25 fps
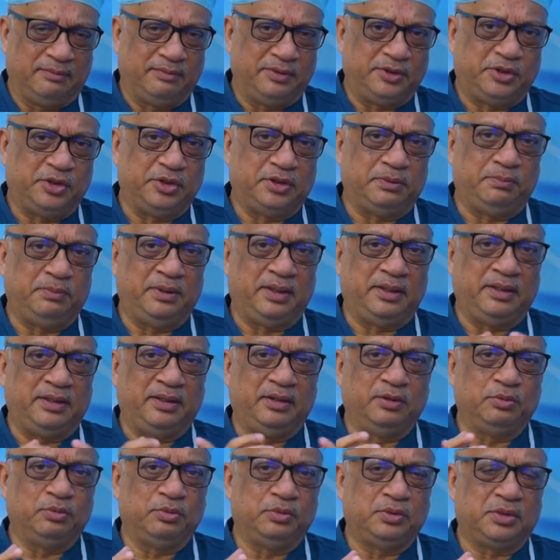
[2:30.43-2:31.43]
which is being
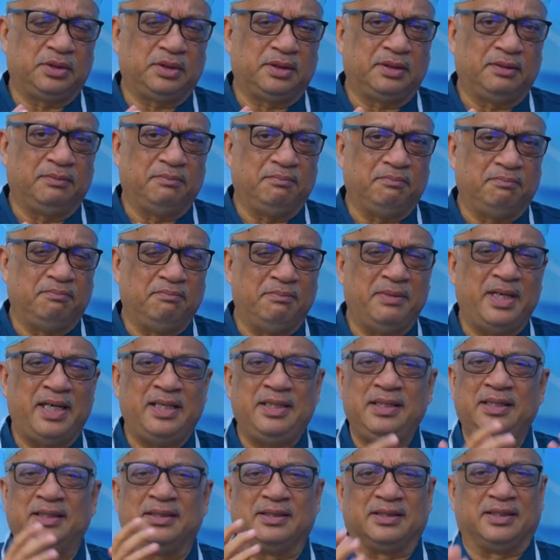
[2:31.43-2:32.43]
used
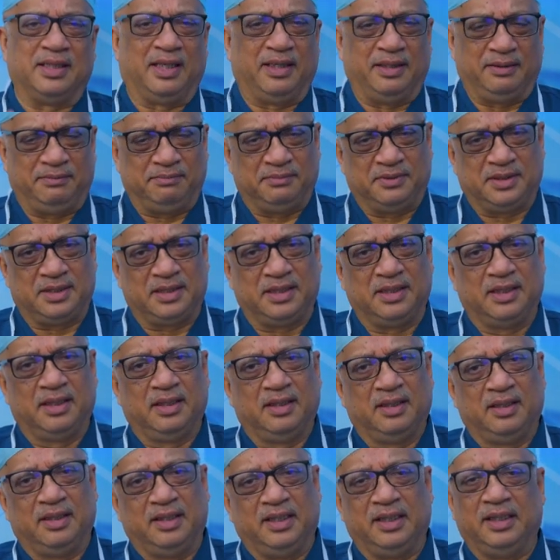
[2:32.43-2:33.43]
many a times
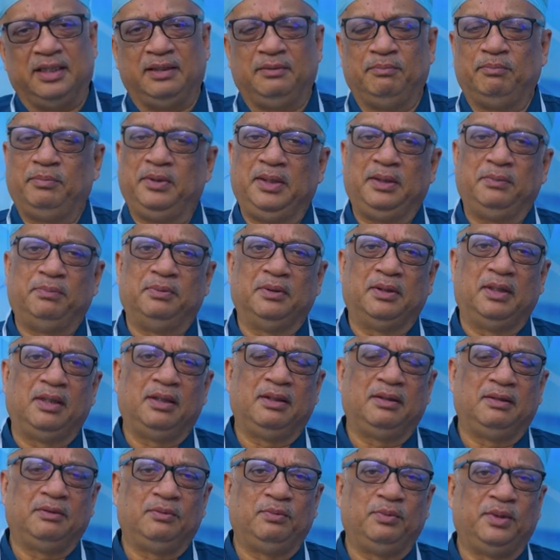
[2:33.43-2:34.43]
in
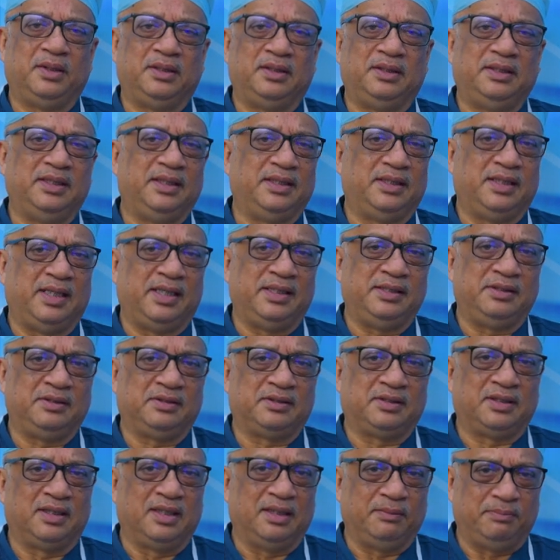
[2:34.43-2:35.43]
people with
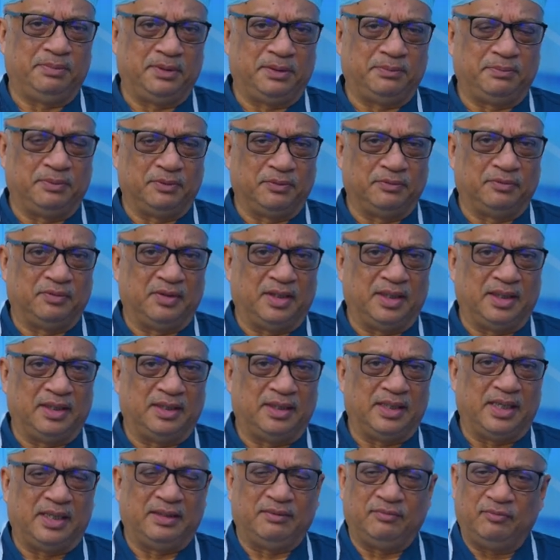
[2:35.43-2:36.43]
deranged lipid profile.
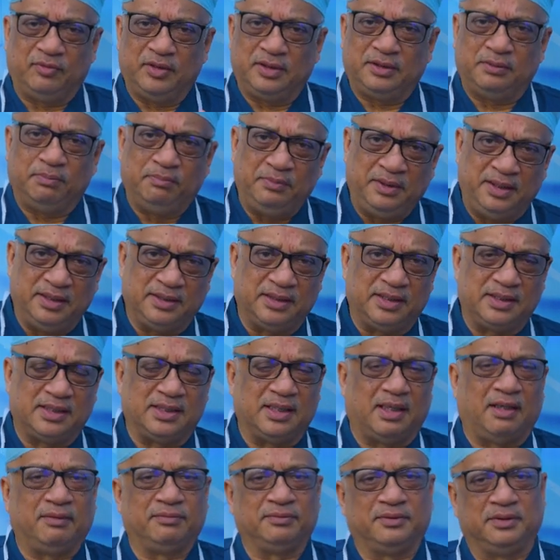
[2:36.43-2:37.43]
And with me
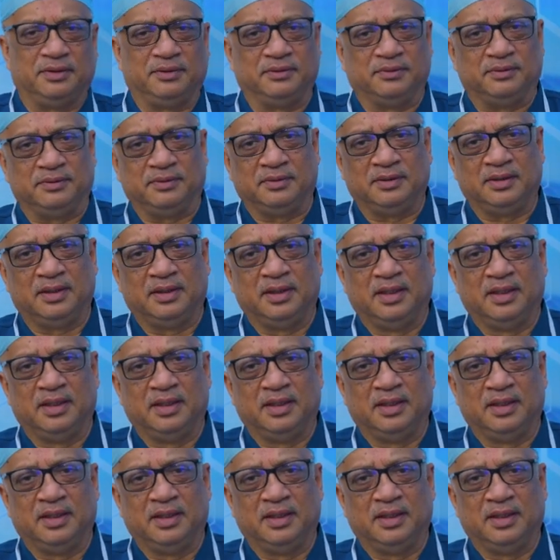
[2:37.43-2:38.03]
this afternoon